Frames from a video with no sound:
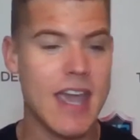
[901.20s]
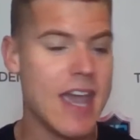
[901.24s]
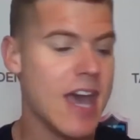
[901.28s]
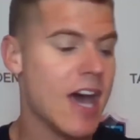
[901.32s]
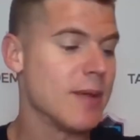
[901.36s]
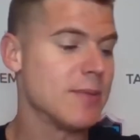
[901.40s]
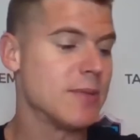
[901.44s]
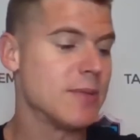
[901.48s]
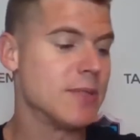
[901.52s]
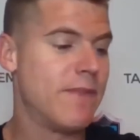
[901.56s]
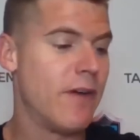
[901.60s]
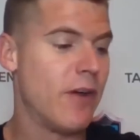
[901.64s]
it
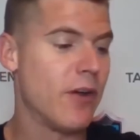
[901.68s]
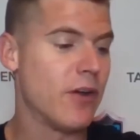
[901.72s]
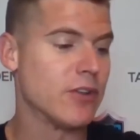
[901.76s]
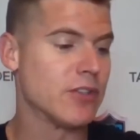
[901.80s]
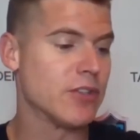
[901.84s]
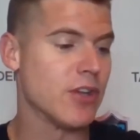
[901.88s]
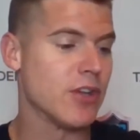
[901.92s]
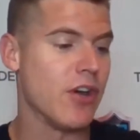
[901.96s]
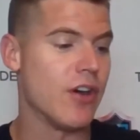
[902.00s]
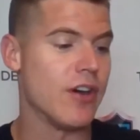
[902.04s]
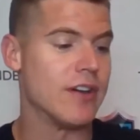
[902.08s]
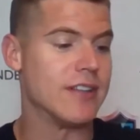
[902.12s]
helps us
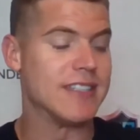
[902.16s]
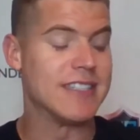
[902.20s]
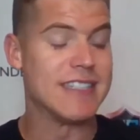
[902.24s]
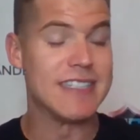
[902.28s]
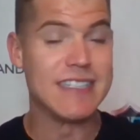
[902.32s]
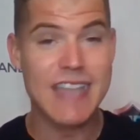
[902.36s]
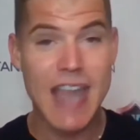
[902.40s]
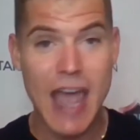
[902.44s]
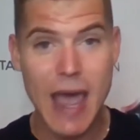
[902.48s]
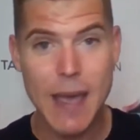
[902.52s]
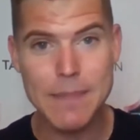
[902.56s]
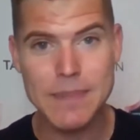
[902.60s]
focus on
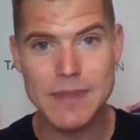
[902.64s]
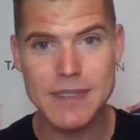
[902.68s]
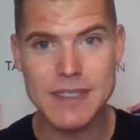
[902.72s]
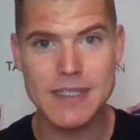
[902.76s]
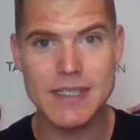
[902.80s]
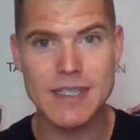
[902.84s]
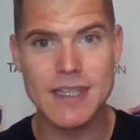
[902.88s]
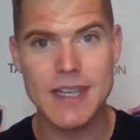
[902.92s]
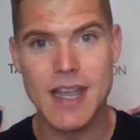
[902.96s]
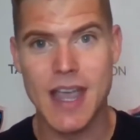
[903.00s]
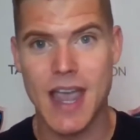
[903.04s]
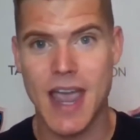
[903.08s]

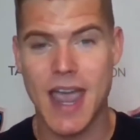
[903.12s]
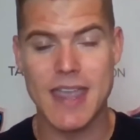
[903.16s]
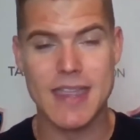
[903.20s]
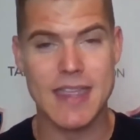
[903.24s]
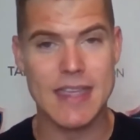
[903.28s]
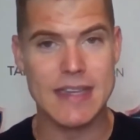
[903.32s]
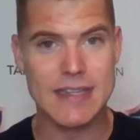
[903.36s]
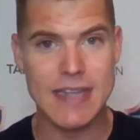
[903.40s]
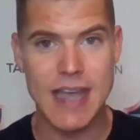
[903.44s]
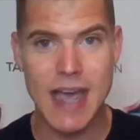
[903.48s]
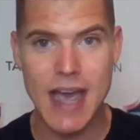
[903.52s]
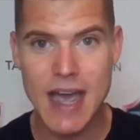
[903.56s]
steps and
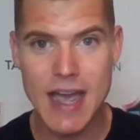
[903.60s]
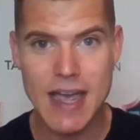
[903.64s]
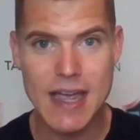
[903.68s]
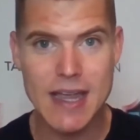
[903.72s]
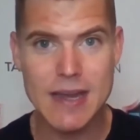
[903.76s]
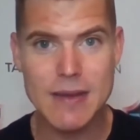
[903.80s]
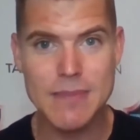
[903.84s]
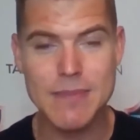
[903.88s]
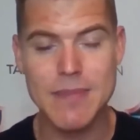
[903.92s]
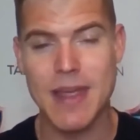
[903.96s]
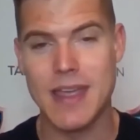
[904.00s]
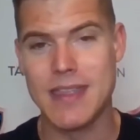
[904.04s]
the
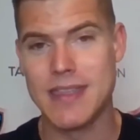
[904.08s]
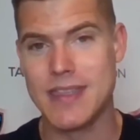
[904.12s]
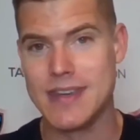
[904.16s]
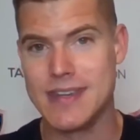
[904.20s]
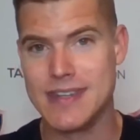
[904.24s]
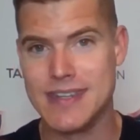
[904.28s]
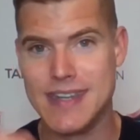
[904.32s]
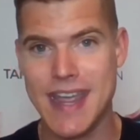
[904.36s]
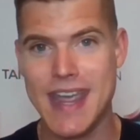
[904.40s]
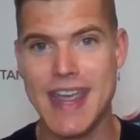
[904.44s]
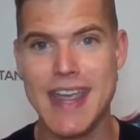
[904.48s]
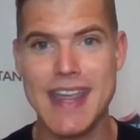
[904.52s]
time, the
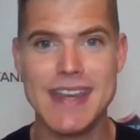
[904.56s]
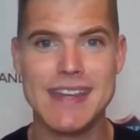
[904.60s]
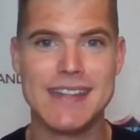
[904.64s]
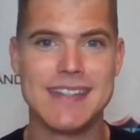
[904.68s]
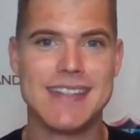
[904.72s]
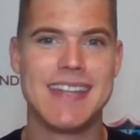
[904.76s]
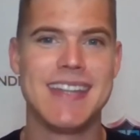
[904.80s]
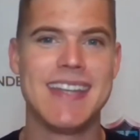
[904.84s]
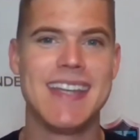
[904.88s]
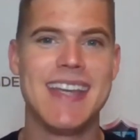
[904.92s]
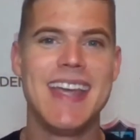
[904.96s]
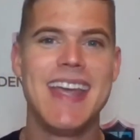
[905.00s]

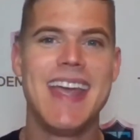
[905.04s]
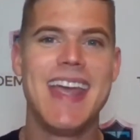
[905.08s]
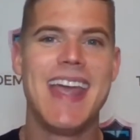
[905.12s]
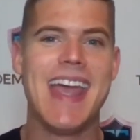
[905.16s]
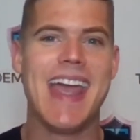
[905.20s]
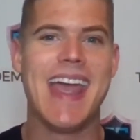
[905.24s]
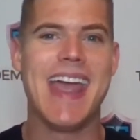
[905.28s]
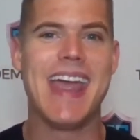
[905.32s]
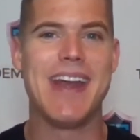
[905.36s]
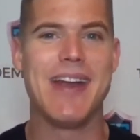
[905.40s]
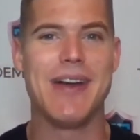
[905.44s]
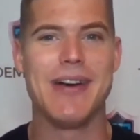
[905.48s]
date,
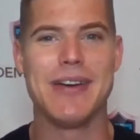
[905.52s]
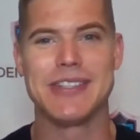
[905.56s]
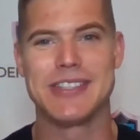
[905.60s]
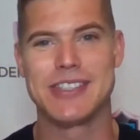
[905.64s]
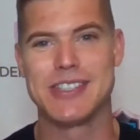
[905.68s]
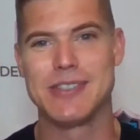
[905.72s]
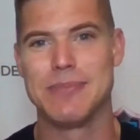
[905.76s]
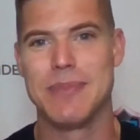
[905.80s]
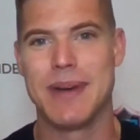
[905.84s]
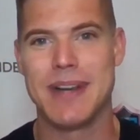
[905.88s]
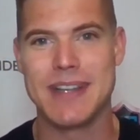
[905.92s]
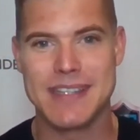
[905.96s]
and
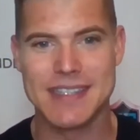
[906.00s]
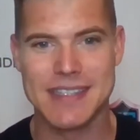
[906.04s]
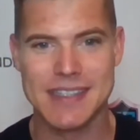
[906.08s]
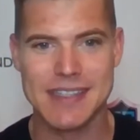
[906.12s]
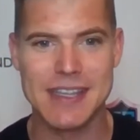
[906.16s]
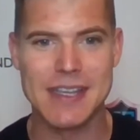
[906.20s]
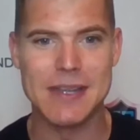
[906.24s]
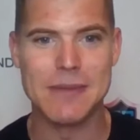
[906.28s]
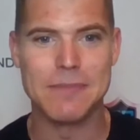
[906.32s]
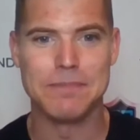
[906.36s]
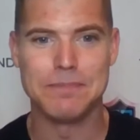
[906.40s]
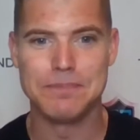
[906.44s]
also my
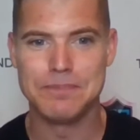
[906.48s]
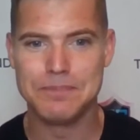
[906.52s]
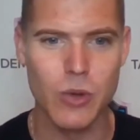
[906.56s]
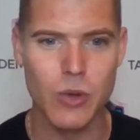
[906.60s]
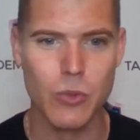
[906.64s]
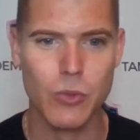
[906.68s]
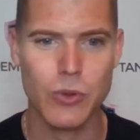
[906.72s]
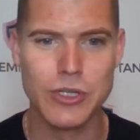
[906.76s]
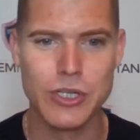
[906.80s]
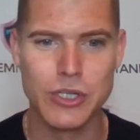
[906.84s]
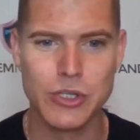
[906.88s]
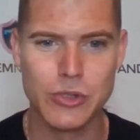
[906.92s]
sleep,
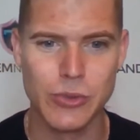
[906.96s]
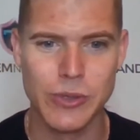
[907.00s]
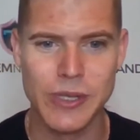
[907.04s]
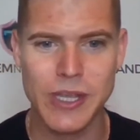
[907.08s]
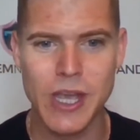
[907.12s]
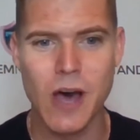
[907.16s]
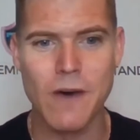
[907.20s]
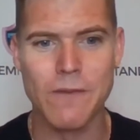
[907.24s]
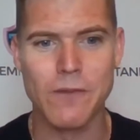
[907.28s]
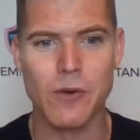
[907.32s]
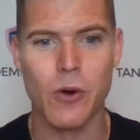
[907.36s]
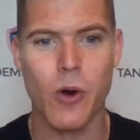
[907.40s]
which is really
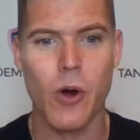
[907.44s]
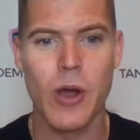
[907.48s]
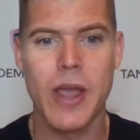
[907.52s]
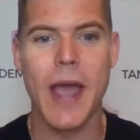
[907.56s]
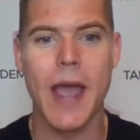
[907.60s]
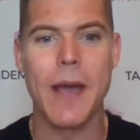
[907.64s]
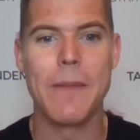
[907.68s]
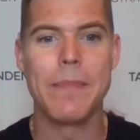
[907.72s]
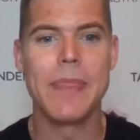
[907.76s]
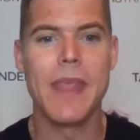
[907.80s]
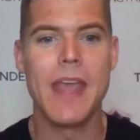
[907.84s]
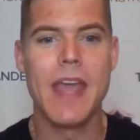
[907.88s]
helpful.
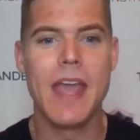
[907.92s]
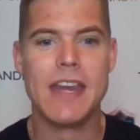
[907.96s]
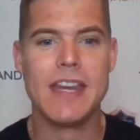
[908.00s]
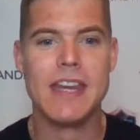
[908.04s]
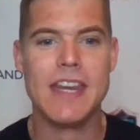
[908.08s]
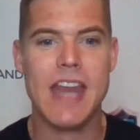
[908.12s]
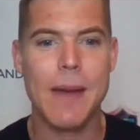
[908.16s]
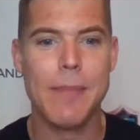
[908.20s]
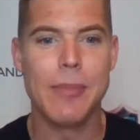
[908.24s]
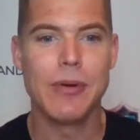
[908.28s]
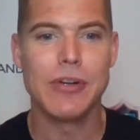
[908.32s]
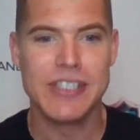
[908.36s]
Okay,
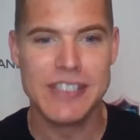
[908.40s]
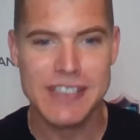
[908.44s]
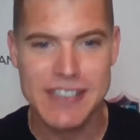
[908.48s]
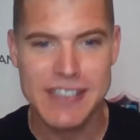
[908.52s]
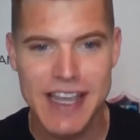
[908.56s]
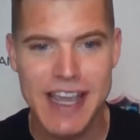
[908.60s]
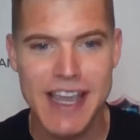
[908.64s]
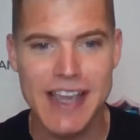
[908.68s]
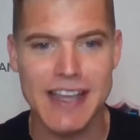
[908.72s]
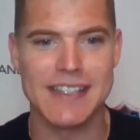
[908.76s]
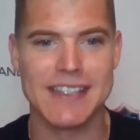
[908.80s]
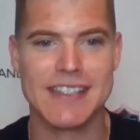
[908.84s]
number
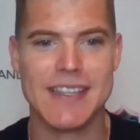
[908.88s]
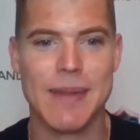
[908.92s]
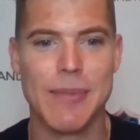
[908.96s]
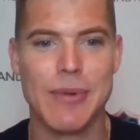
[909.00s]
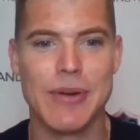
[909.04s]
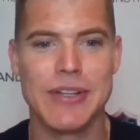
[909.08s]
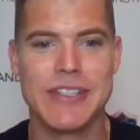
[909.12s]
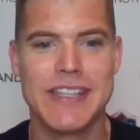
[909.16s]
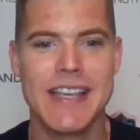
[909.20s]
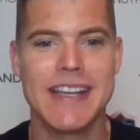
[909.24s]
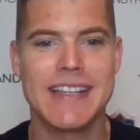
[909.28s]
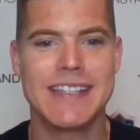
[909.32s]
six
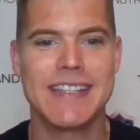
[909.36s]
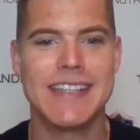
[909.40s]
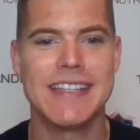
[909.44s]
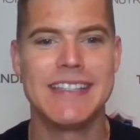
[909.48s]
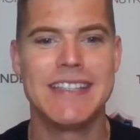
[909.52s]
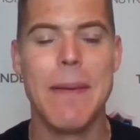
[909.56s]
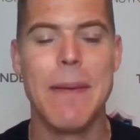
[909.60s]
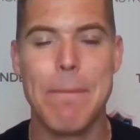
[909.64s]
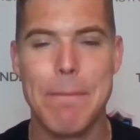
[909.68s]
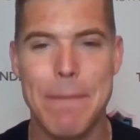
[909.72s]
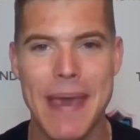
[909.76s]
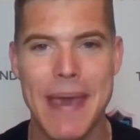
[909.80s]

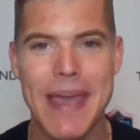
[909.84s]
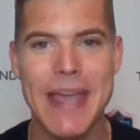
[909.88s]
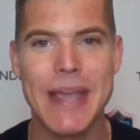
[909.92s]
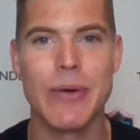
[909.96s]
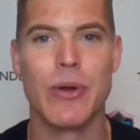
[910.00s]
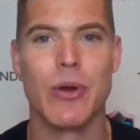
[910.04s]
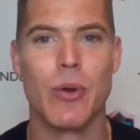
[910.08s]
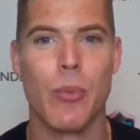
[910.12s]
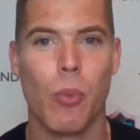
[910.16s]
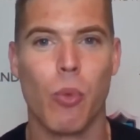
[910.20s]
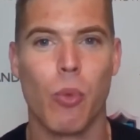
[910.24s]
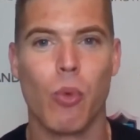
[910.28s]
is a big
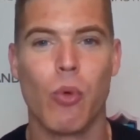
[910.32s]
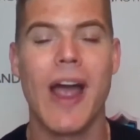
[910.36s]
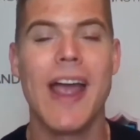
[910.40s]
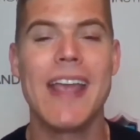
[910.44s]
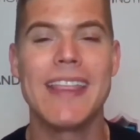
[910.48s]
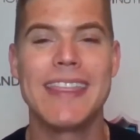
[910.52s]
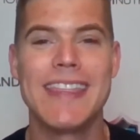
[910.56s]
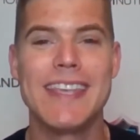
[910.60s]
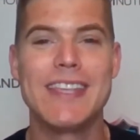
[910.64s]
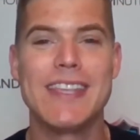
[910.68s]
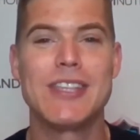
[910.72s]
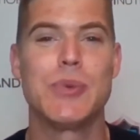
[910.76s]
one.
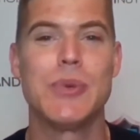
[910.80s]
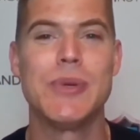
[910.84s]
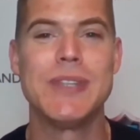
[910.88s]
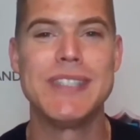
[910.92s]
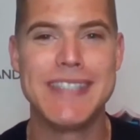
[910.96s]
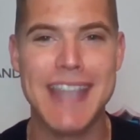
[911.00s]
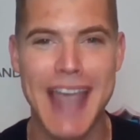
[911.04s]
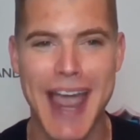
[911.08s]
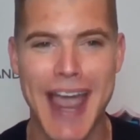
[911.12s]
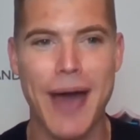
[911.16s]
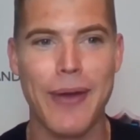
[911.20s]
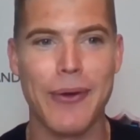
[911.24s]
Write this
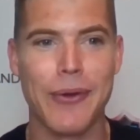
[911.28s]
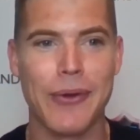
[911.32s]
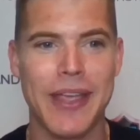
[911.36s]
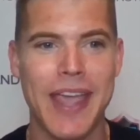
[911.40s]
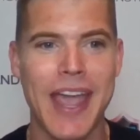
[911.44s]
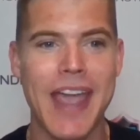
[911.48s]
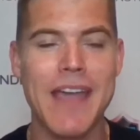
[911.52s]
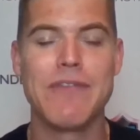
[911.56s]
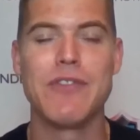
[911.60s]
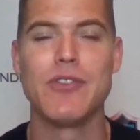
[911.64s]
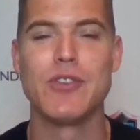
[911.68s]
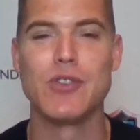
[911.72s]
one down,
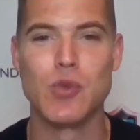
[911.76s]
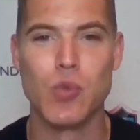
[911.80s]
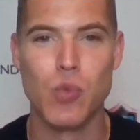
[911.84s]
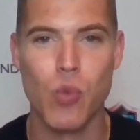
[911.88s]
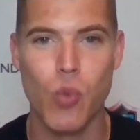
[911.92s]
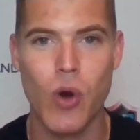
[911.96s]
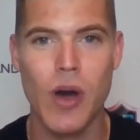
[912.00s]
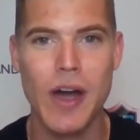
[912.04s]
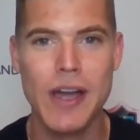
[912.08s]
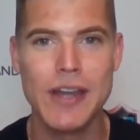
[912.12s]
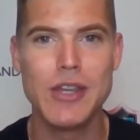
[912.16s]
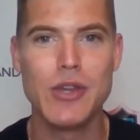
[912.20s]
okay? If there's
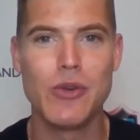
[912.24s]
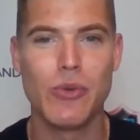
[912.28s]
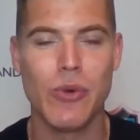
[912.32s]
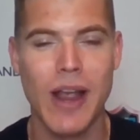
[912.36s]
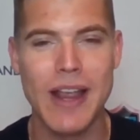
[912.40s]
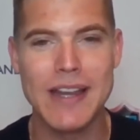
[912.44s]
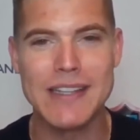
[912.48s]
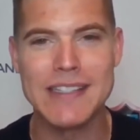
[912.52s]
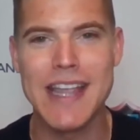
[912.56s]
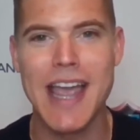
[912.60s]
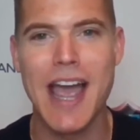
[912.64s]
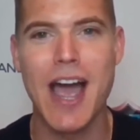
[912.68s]
one you
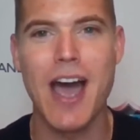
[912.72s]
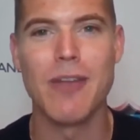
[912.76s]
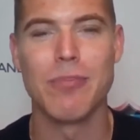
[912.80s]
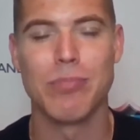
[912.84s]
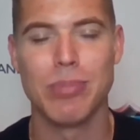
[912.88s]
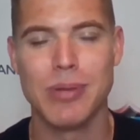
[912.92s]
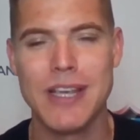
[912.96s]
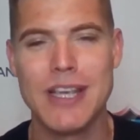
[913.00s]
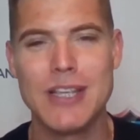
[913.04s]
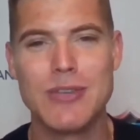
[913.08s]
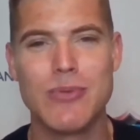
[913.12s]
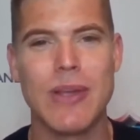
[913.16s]
write down,
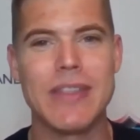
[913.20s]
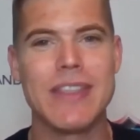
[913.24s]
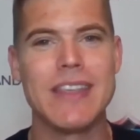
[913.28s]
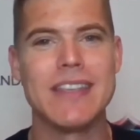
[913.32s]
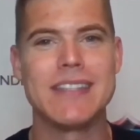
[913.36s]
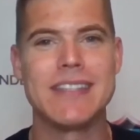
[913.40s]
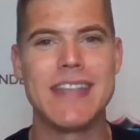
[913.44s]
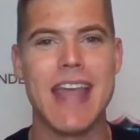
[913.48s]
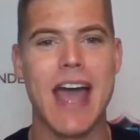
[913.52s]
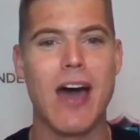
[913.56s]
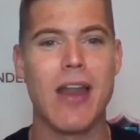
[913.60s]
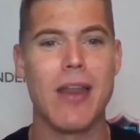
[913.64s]
please write
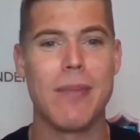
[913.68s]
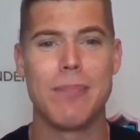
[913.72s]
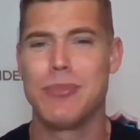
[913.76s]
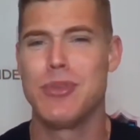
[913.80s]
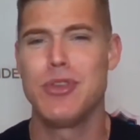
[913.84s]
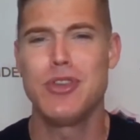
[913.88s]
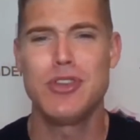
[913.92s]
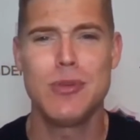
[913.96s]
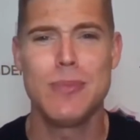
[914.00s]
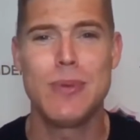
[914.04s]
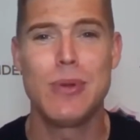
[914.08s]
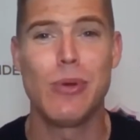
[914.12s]
this down.
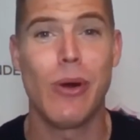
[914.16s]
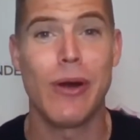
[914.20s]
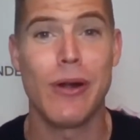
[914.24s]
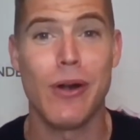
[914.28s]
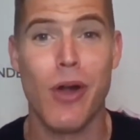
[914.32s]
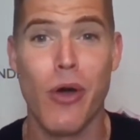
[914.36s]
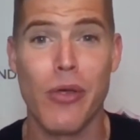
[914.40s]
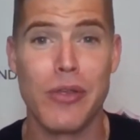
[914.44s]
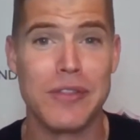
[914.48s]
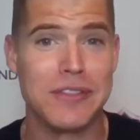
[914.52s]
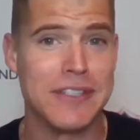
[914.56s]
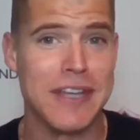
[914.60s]
You should be writing
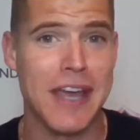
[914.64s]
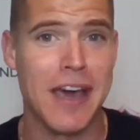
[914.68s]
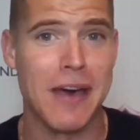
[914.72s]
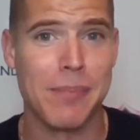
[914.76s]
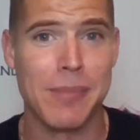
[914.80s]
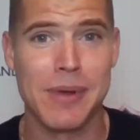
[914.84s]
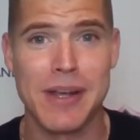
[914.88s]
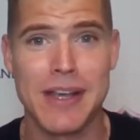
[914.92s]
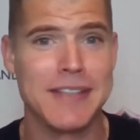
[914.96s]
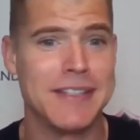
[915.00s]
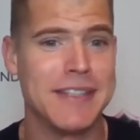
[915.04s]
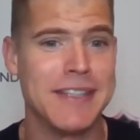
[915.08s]
all these
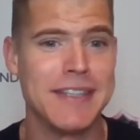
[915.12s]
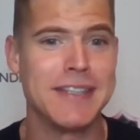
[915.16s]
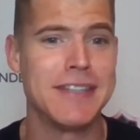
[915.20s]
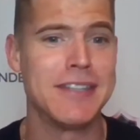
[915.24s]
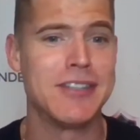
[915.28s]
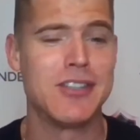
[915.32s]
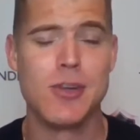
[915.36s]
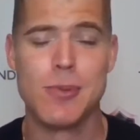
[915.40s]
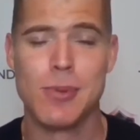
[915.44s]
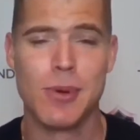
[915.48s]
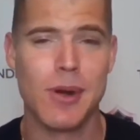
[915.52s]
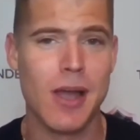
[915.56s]
down because this
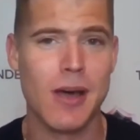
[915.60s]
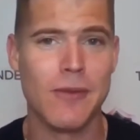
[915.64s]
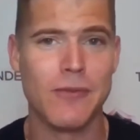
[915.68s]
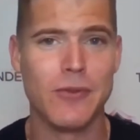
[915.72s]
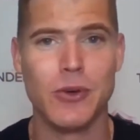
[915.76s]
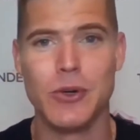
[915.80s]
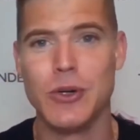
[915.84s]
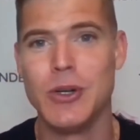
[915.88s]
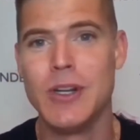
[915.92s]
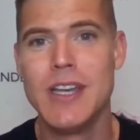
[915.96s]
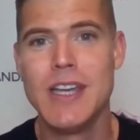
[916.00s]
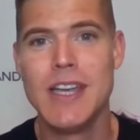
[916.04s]
is super
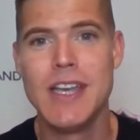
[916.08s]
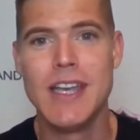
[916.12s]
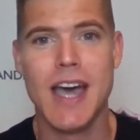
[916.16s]
helpful,